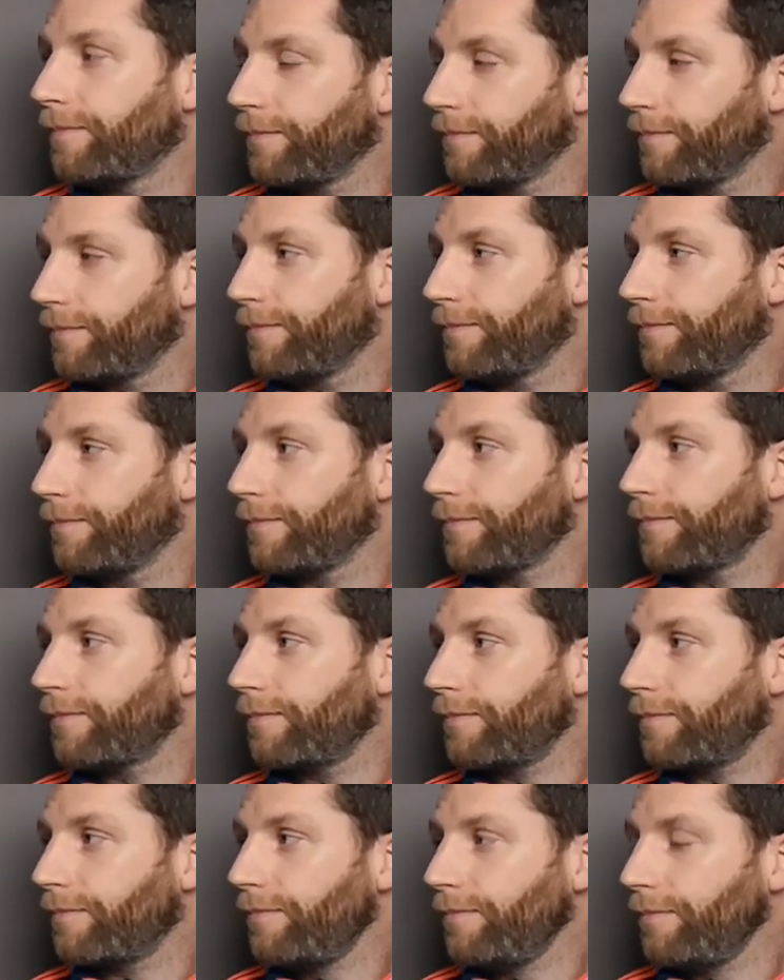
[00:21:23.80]

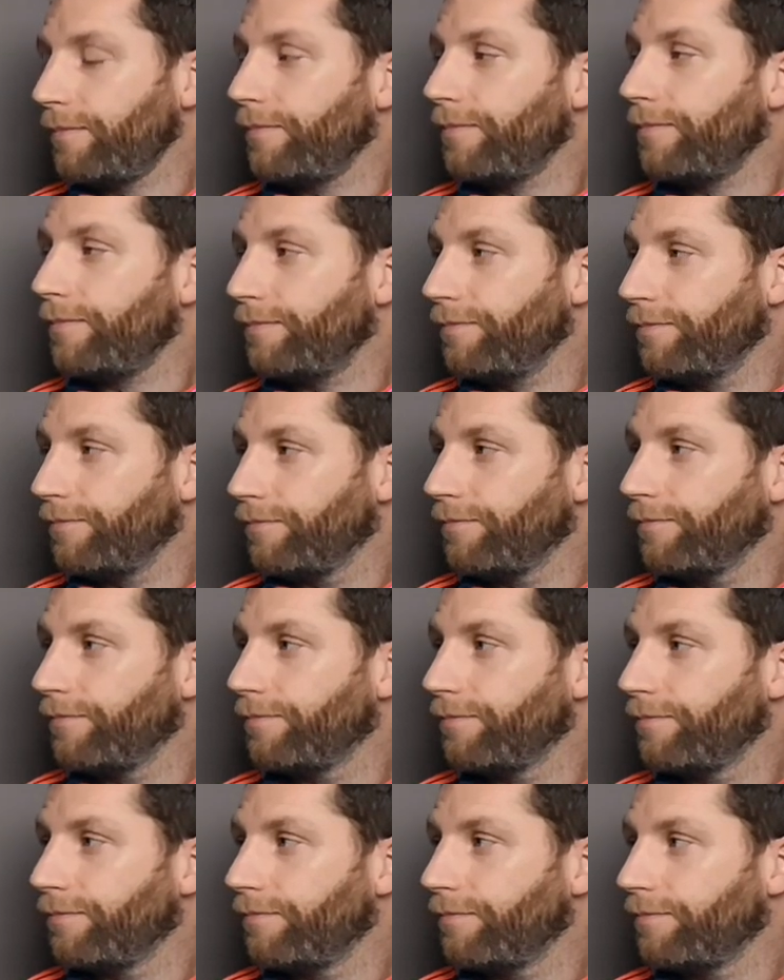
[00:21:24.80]

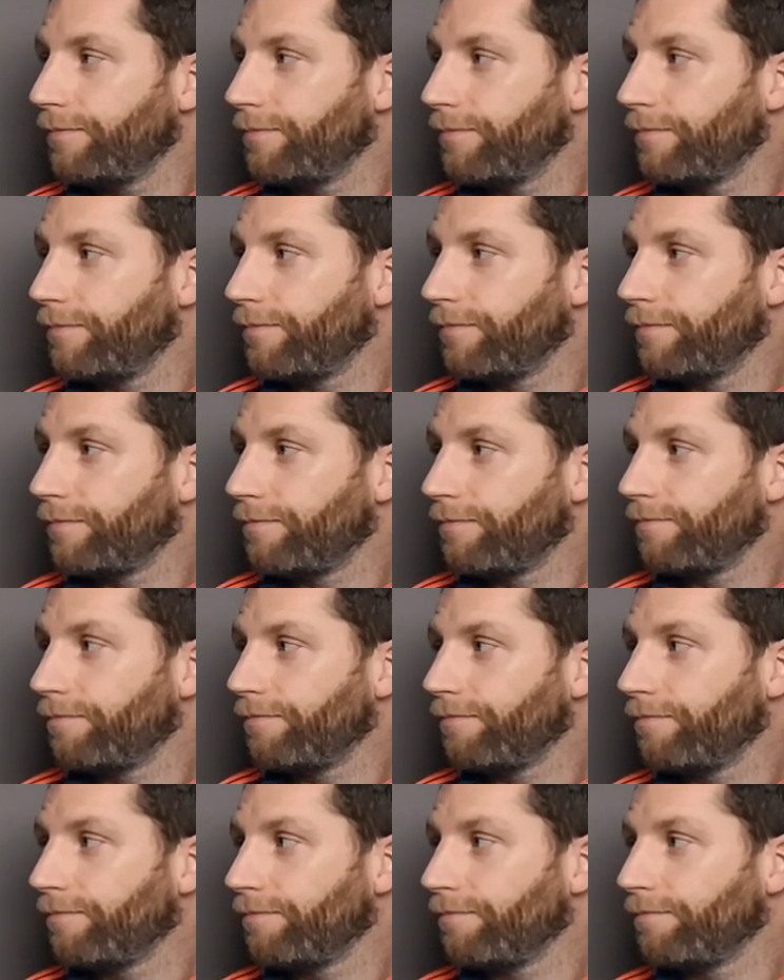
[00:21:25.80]

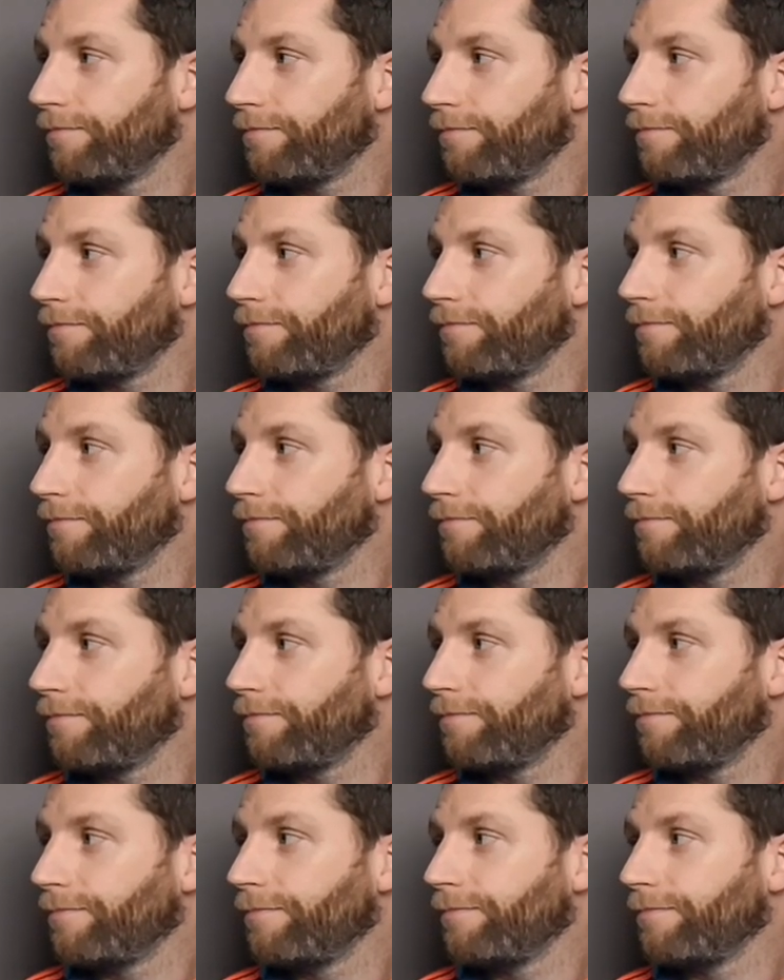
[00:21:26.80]

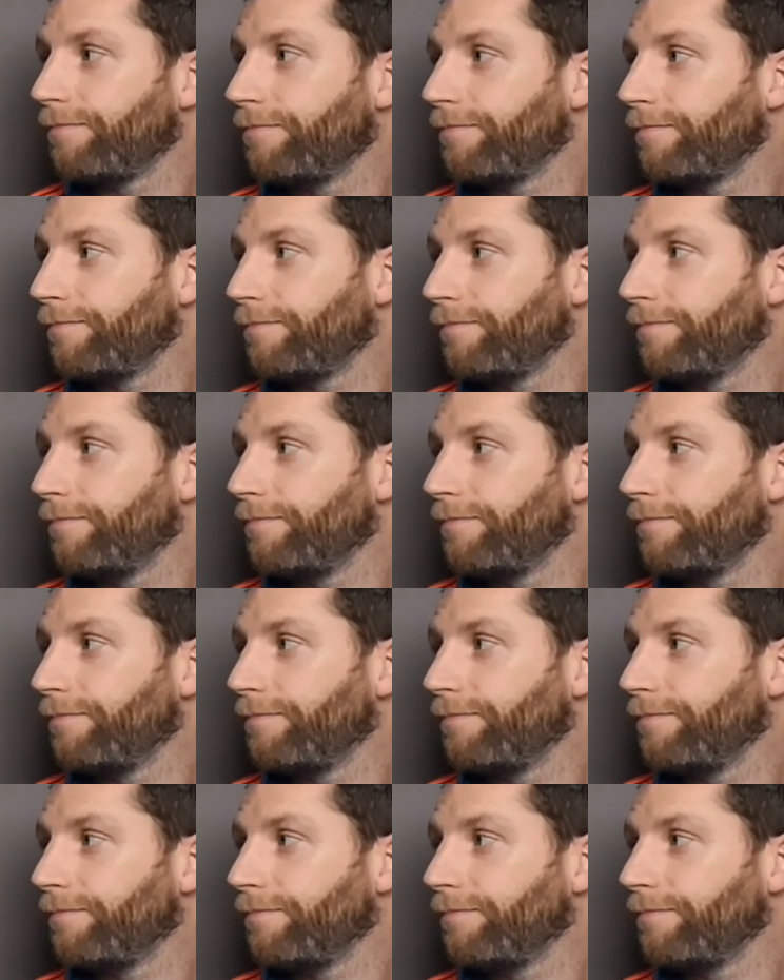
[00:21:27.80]
No words are spoken by the person on screen.